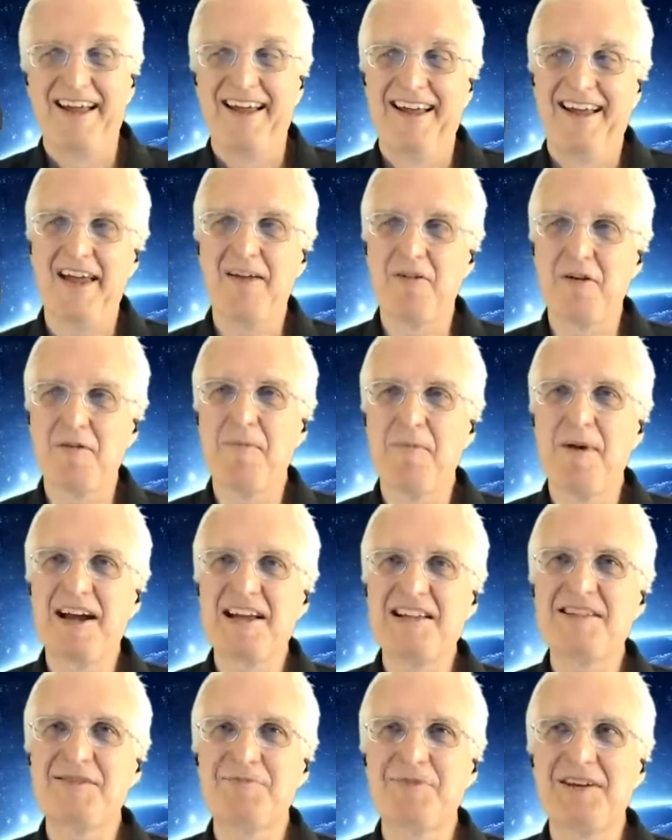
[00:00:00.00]
It
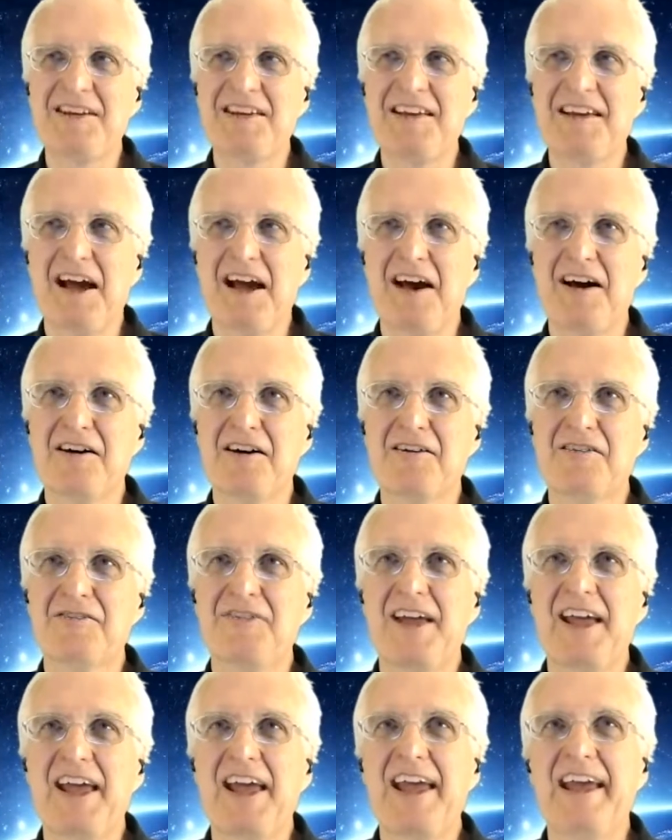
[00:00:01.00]
reminds me of
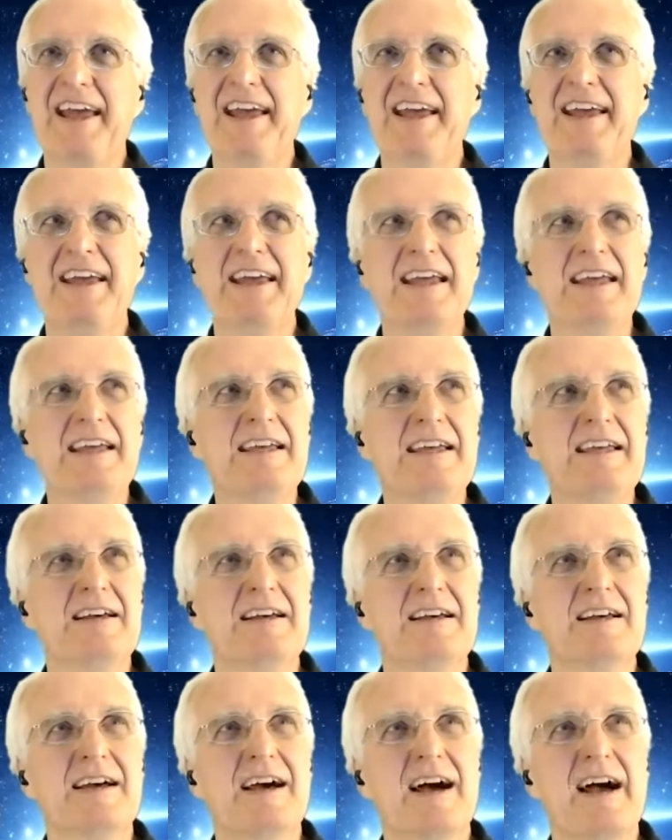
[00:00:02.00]
I
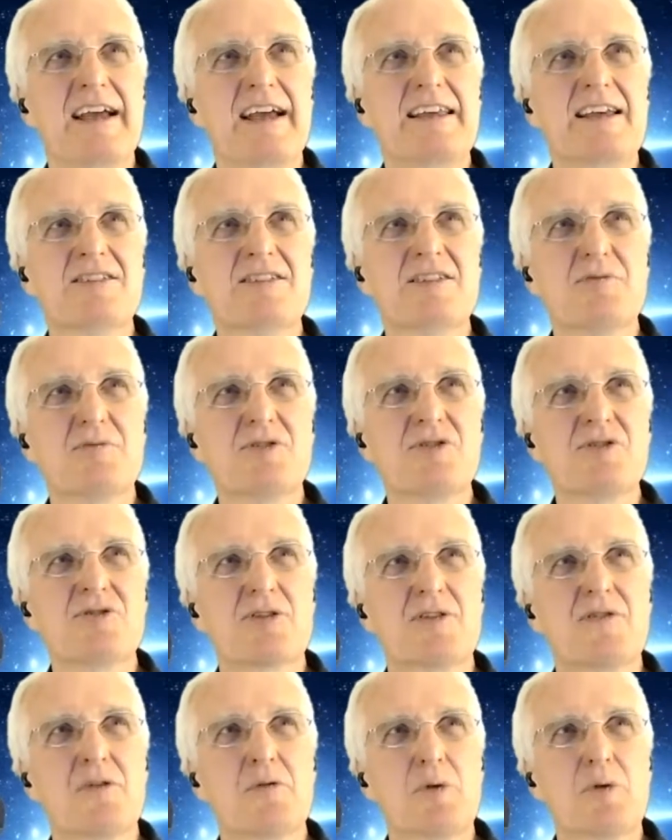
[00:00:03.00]
guess it was sort
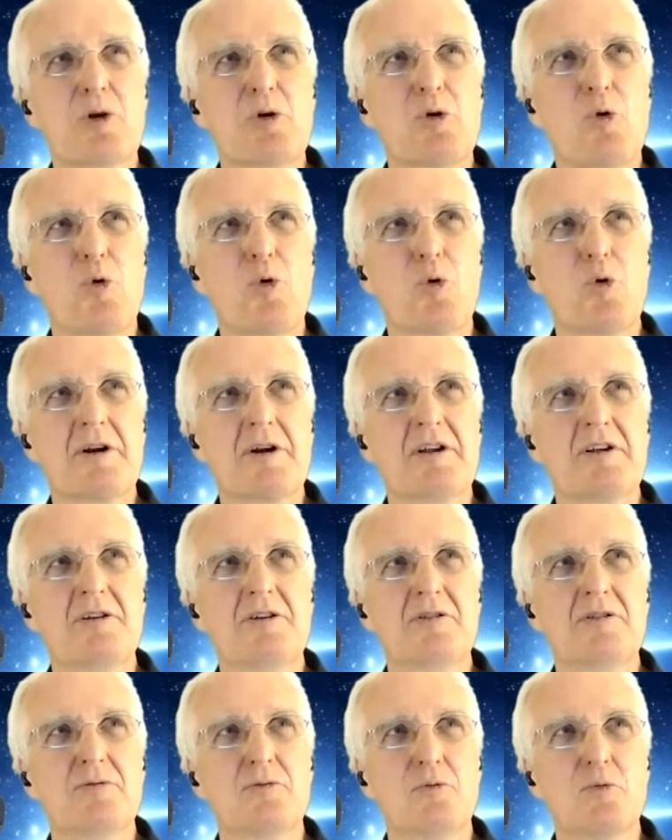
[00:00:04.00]
of a
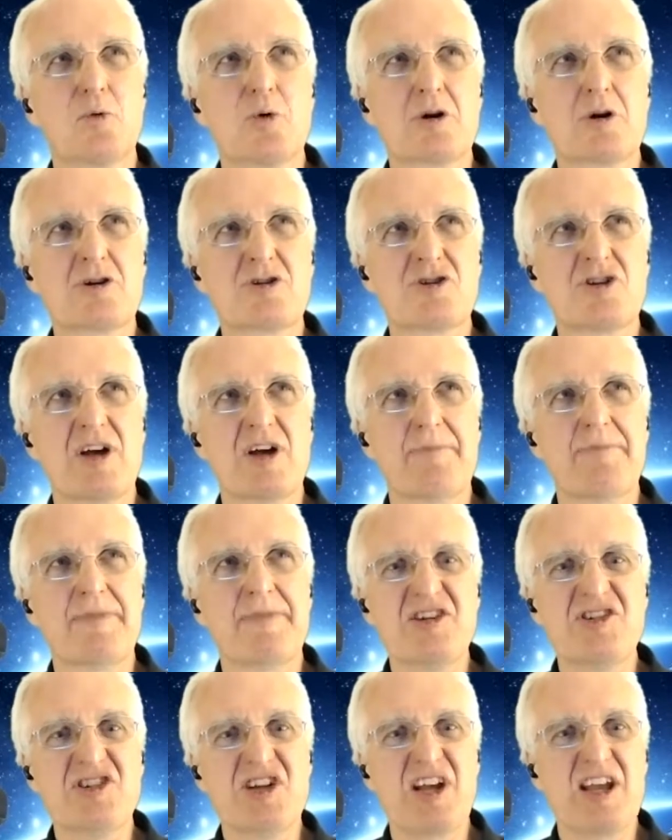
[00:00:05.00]
recorded workshop
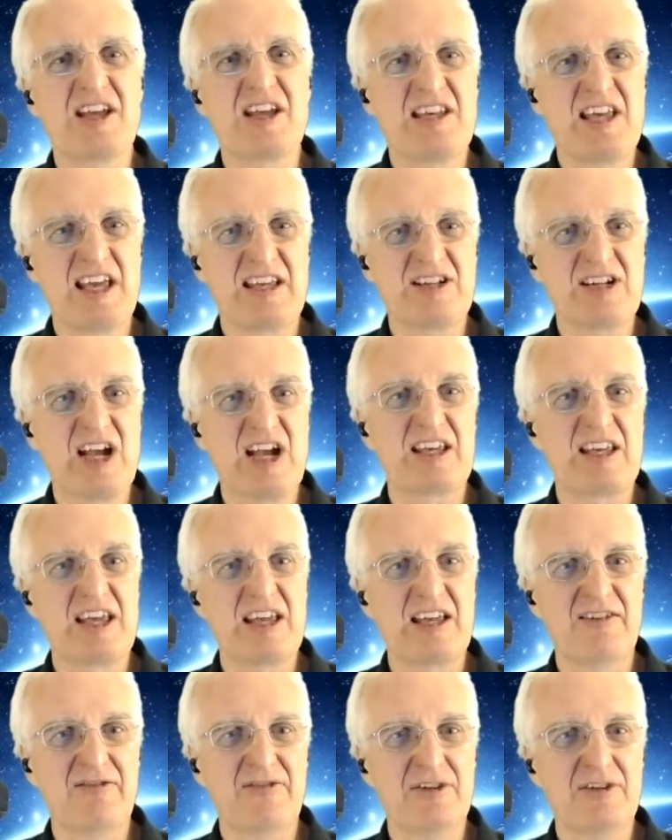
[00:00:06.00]
that Jack
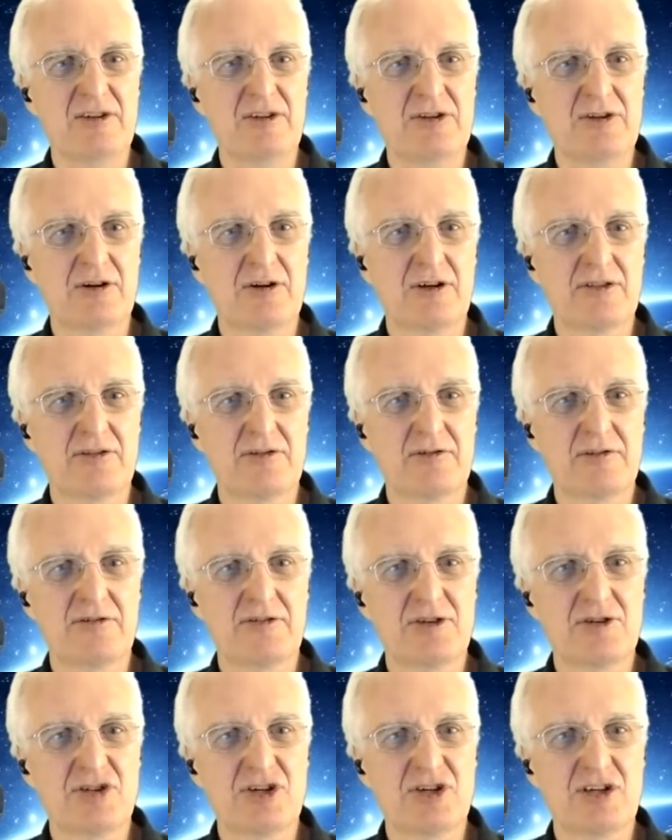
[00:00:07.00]
Canfield, the author of
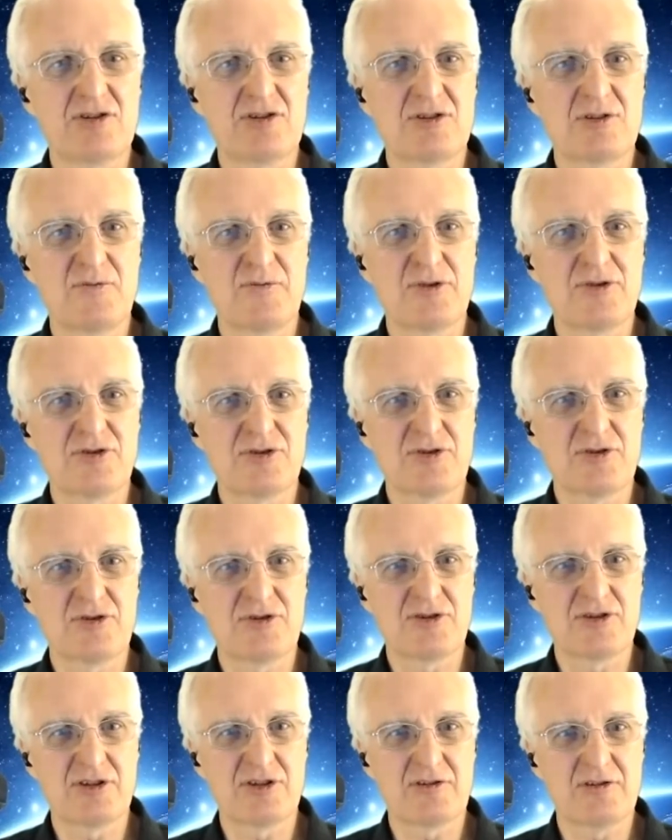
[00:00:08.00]
the Chicken Soup for the Soul
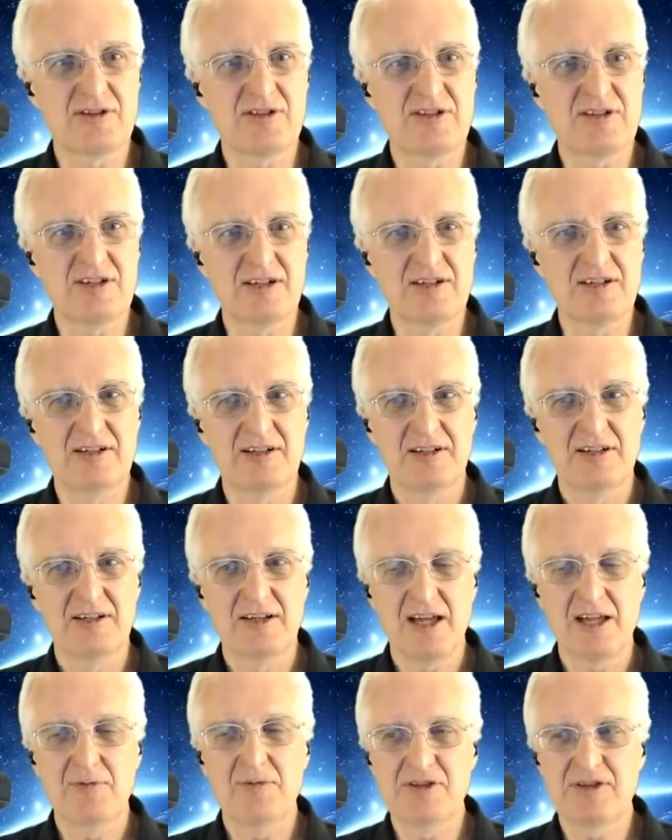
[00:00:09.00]
series, did,
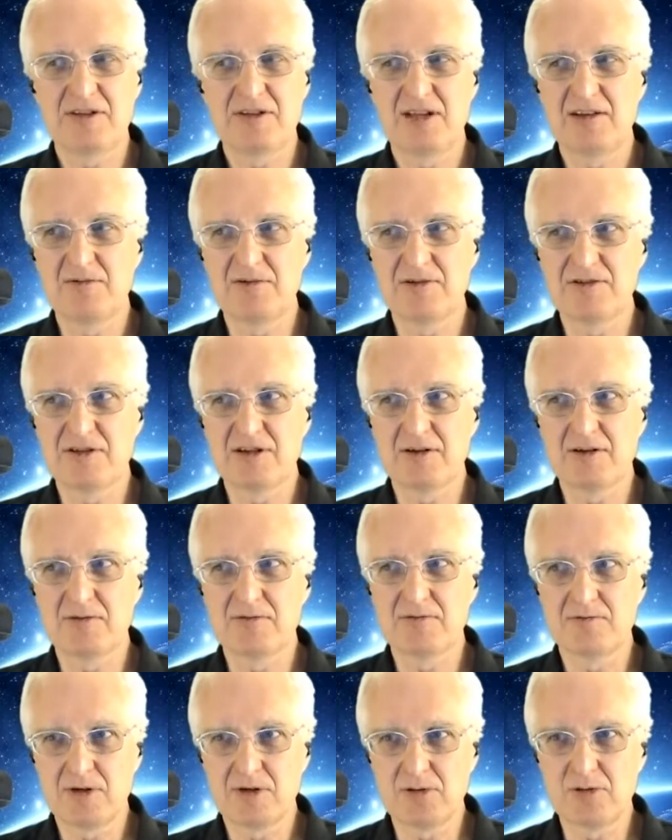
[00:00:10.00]
and it was
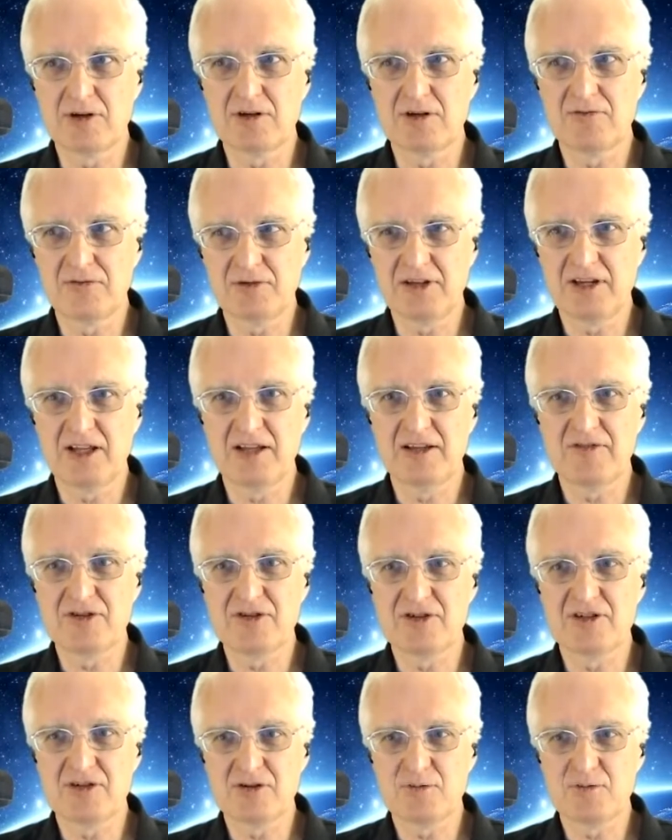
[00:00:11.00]
recorded for
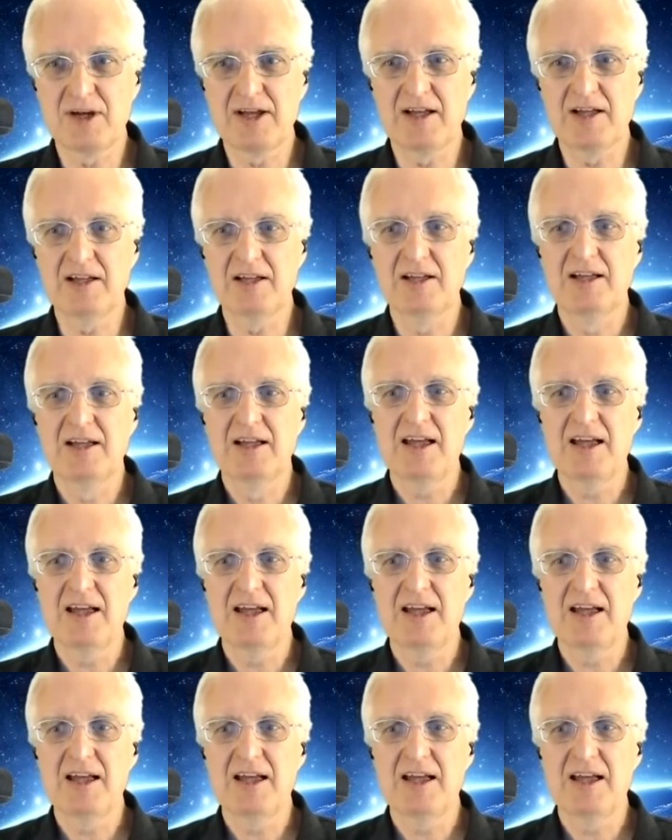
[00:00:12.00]
television as well.